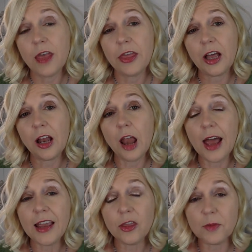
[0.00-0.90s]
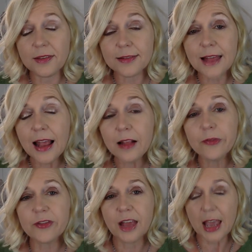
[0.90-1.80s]
the client
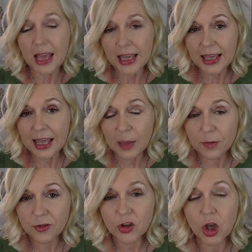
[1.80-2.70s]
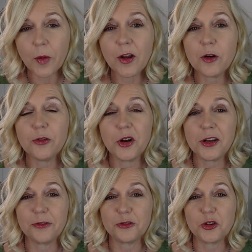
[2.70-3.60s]
themselves keeps going off on a
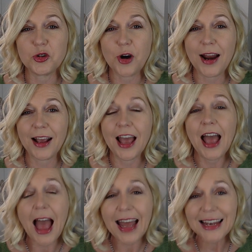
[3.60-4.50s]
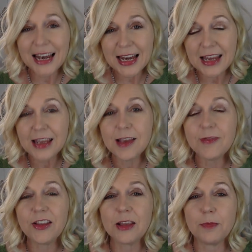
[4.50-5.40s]
different track and
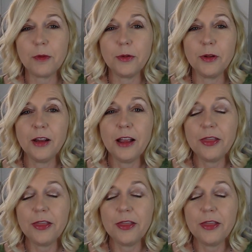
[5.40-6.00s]
leaving the bubble,